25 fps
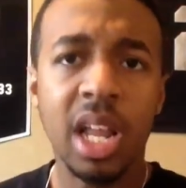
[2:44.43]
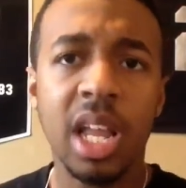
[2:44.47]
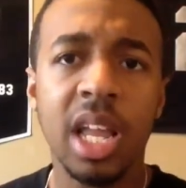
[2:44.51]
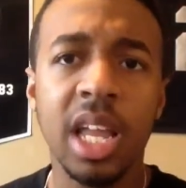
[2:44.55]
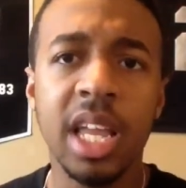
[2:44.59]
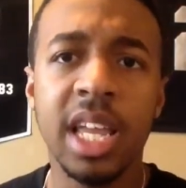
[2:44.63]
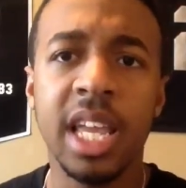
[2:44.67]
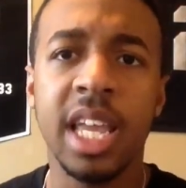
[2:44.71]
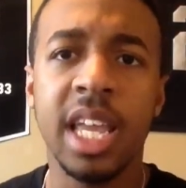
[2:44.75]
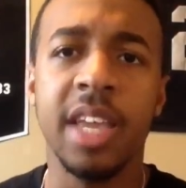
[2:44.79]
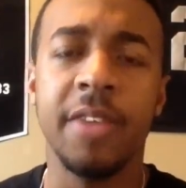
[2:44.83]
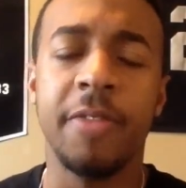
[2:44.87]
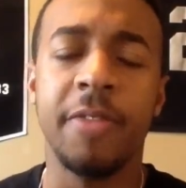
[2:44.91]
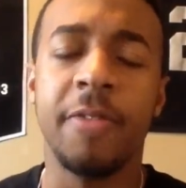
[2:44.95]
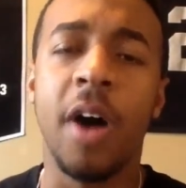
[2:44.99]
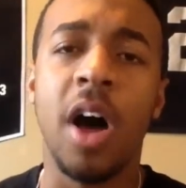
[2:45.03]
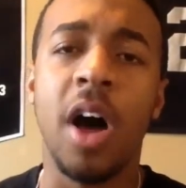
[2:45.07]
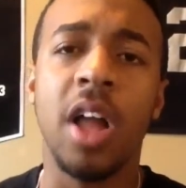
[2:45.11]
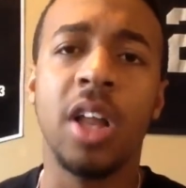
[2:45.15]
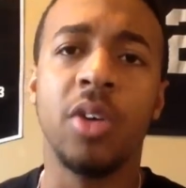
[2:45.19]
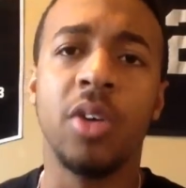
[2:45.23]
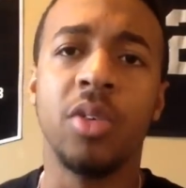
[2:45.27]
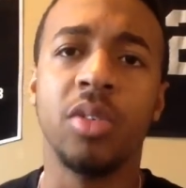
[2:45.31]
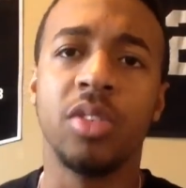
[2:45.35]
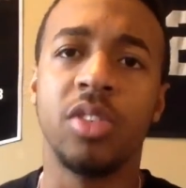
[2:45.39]
he
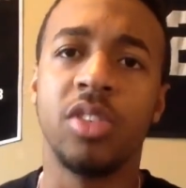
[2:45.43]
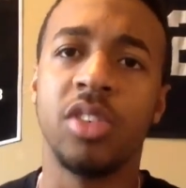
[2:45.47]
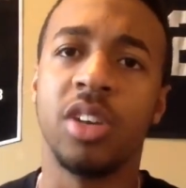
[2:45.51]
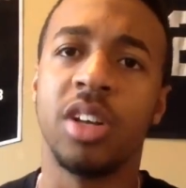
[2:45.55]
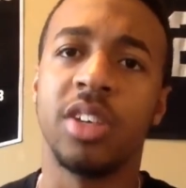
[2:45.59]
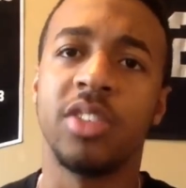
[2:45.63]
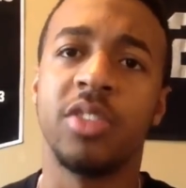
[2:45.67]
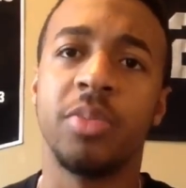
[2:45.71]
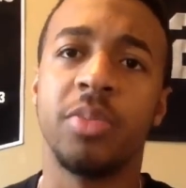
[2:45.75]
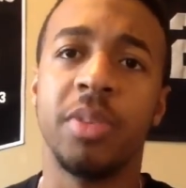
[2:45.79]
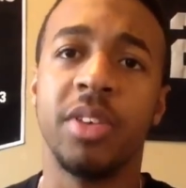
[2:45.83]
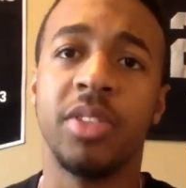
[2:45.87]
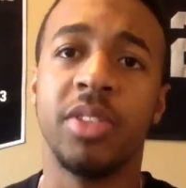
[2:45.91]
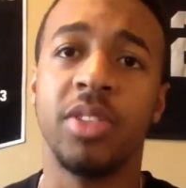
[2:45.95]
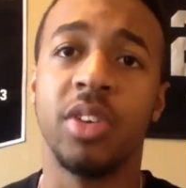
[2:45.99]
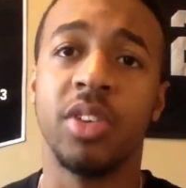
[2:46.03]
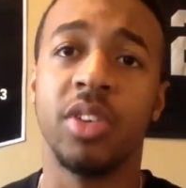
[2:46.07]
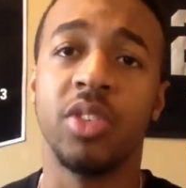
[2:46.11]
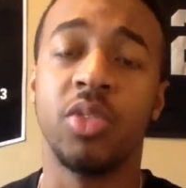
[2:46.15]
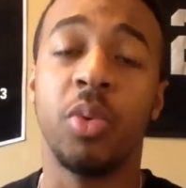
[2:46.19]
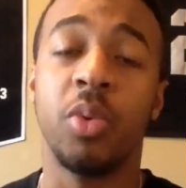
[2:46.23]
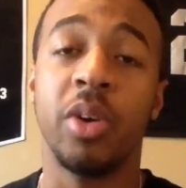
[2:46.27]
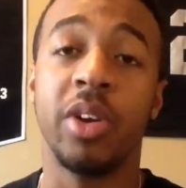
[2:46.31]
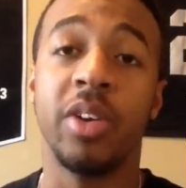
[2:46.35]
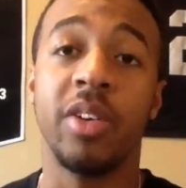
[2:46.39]
followed Sean Smith on
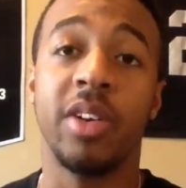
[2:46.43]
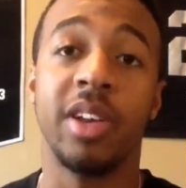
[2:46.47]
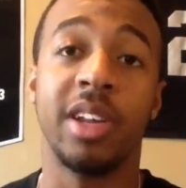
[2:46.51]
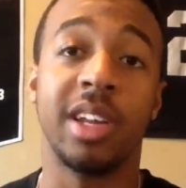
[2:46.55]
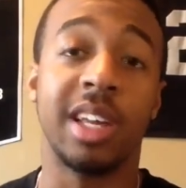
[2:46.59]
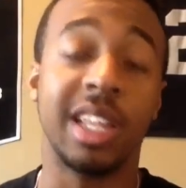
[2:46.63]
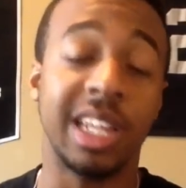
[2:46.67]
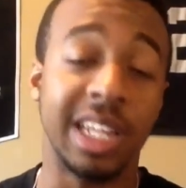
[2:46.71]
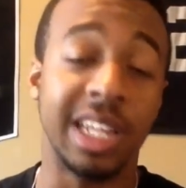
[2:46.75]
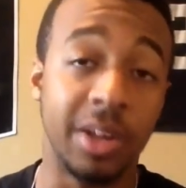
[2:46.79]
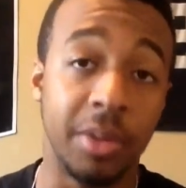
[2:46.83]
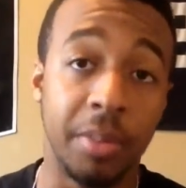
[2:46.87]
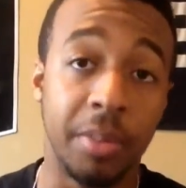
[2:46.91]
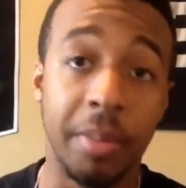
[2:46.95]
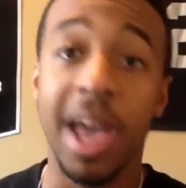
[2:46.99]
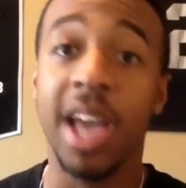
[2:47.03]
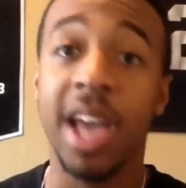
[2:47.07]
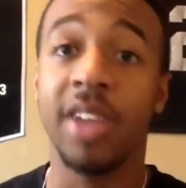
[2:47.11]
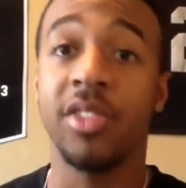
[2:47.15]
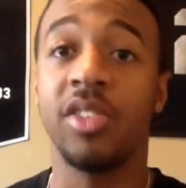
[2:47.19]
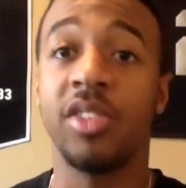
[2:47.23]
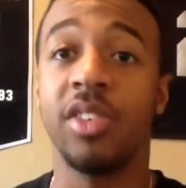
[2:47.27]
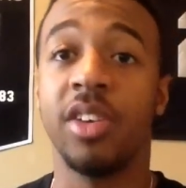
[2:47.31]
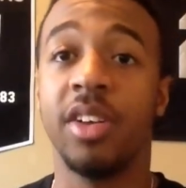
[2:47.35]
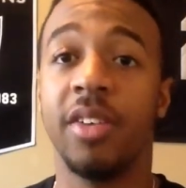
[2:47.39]
Twitter and Khalil Mack
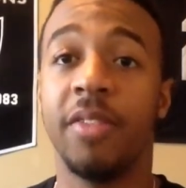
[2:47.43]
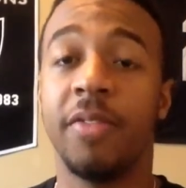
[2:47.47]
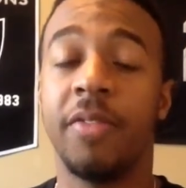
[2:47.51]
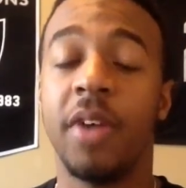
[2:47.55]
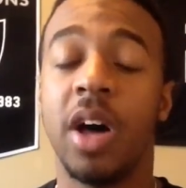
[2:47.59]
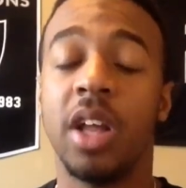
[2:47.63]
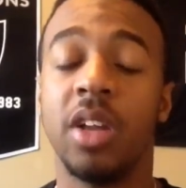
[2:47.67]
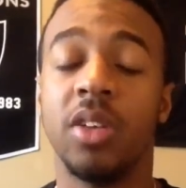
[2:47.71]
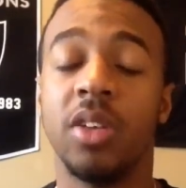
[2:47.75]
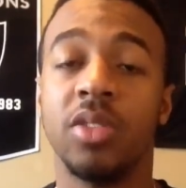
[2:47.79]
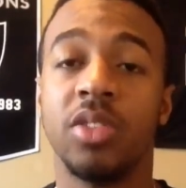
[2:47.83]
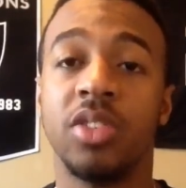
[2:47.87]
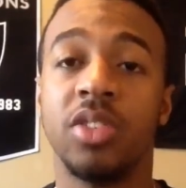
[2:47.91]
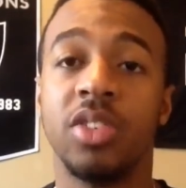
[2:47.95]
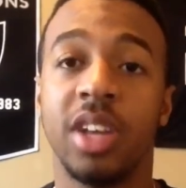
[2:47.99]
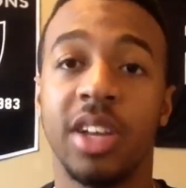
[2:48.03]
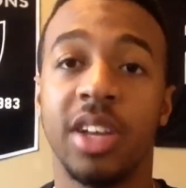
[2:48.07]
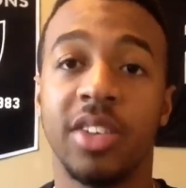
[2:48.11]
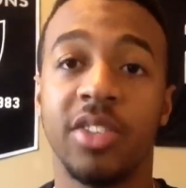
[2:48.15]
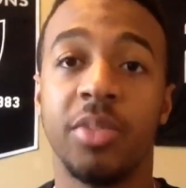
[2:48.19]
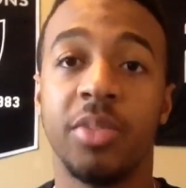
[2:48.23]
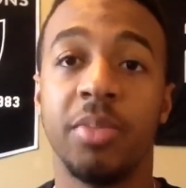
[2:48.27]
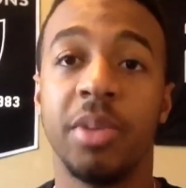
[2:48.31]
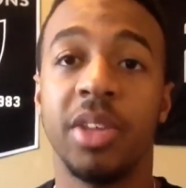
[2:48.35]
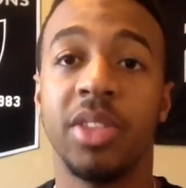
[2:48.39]
followed Sean
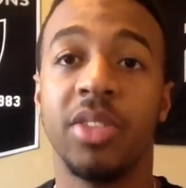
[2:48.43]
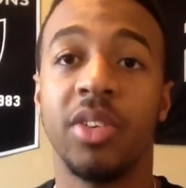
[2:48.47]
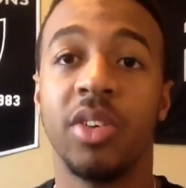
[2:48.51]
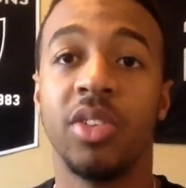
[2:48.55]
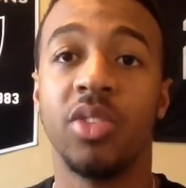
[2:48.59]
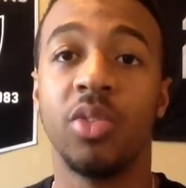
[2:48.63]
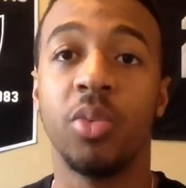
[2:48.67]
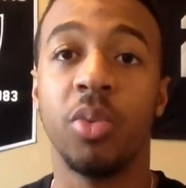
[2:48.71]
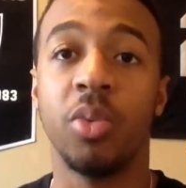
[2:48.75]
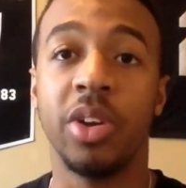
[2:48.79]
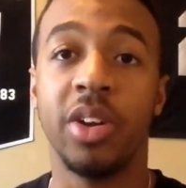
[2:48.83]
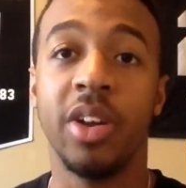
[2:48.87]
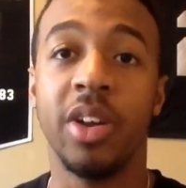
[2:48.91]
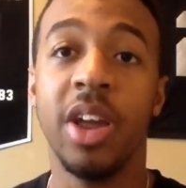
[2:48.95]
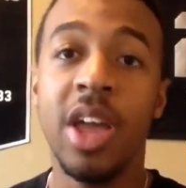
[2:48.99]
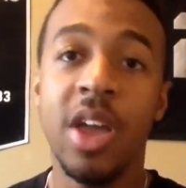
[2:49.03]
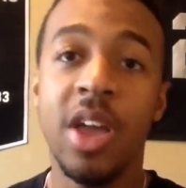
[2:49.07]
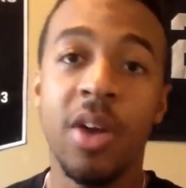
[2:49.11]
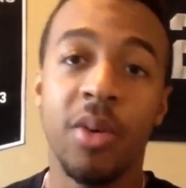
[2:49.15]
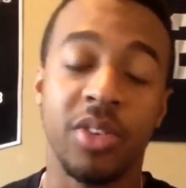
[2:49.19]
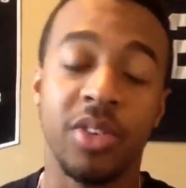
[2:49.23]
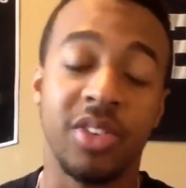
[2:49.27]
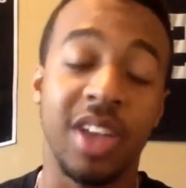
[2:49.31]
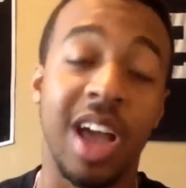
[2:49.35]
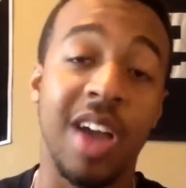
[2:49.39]
Smith on Twitter,
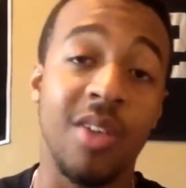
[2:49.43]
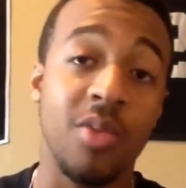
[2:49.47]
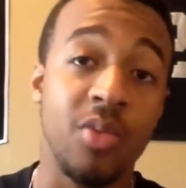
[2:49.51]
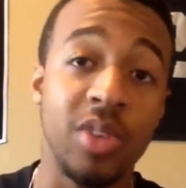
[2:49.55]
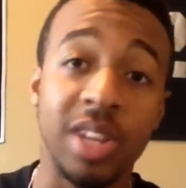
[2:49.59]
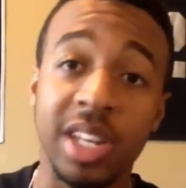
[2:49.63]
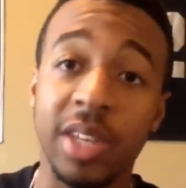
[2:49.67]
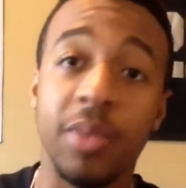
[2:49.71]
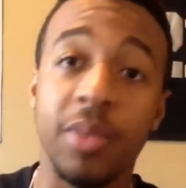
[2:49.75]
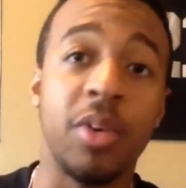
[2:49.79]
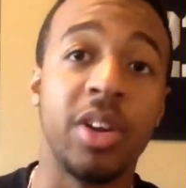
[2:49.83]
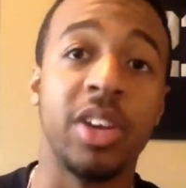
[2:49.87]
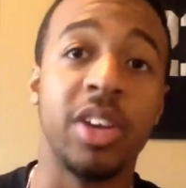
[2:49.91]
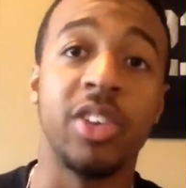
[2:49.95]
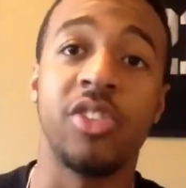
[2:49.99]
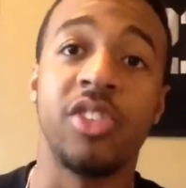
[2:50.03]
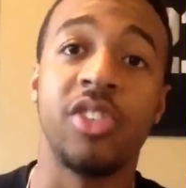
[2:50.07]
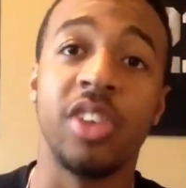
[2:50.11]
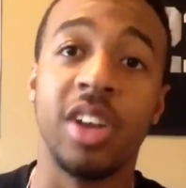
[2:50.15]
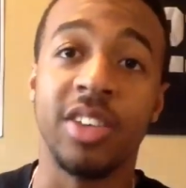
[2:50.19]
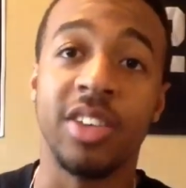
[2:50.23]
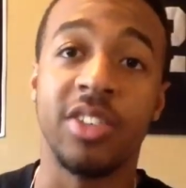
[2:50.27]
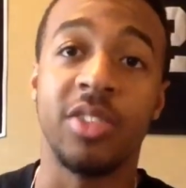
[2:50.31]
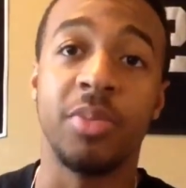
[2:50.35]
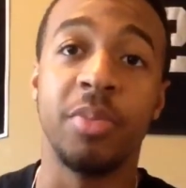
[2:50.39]
which I really wanted
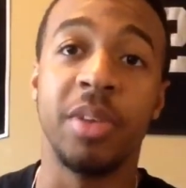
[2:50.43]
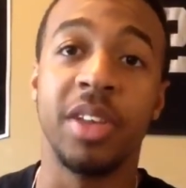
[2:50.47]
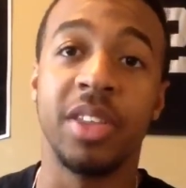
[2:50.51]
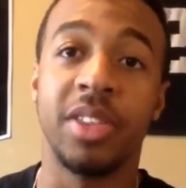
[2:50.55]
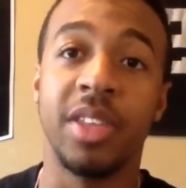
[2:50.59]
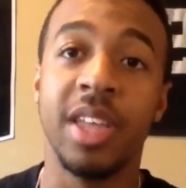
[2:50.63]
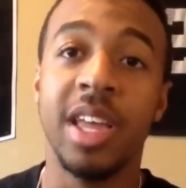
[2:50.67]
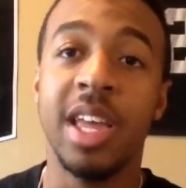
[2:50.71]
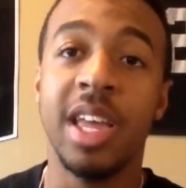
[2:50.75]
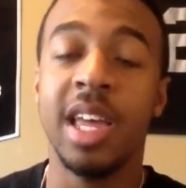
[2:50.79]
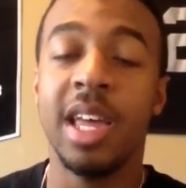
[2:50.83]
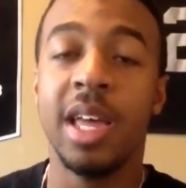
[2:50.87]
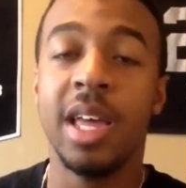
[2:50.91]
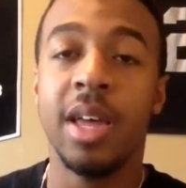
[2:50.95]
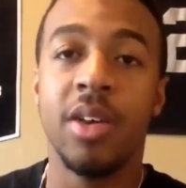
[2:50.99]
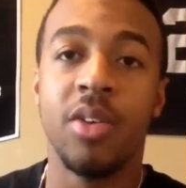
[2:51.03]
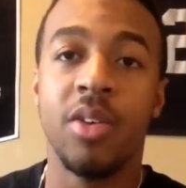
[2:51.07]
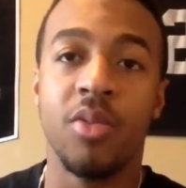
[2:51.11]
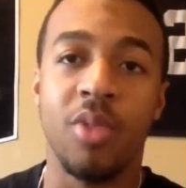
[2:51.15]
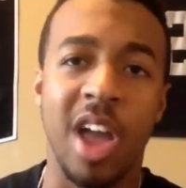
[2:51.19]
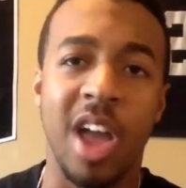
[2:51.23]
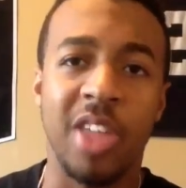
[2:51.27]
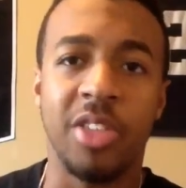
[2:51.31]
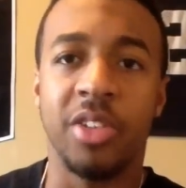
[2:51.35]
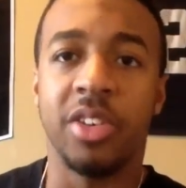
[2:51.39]
Sean Smith
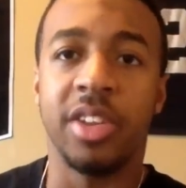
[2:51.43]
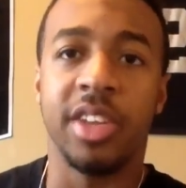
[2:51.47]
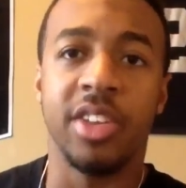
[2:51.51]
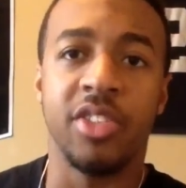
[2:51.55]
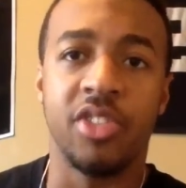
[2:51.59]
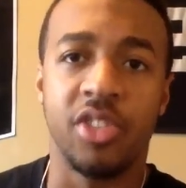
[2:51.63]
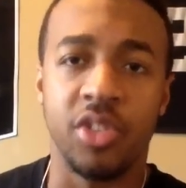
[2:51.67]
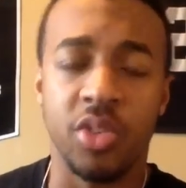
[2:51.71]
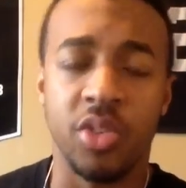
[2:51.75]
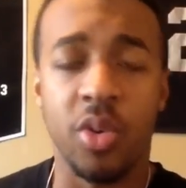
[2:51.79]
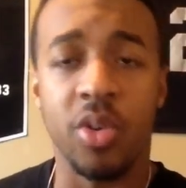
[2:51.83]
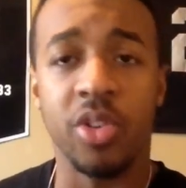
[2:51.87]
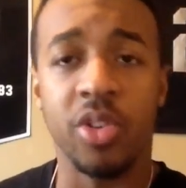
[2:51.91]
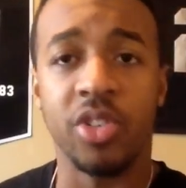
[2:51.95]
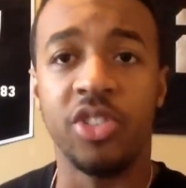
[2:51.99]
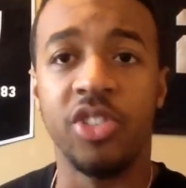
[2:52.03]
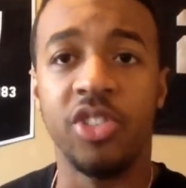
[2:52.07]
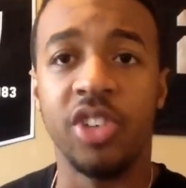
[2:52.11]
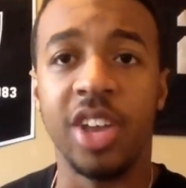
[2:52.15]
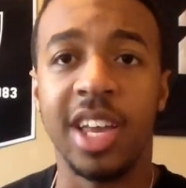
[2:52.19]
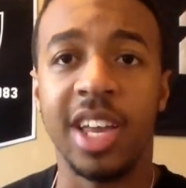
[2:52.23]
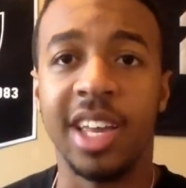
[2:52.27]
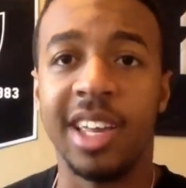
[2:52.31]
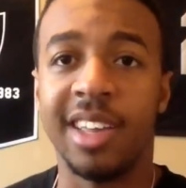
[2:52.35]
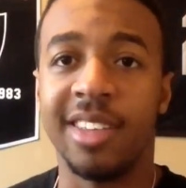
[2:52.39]
rather than Janoris
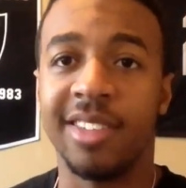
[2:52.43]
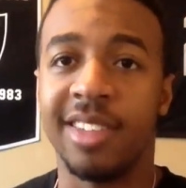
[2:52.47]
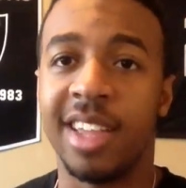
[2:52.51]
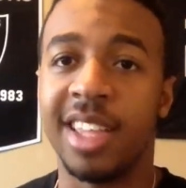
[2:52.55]
Jenkins.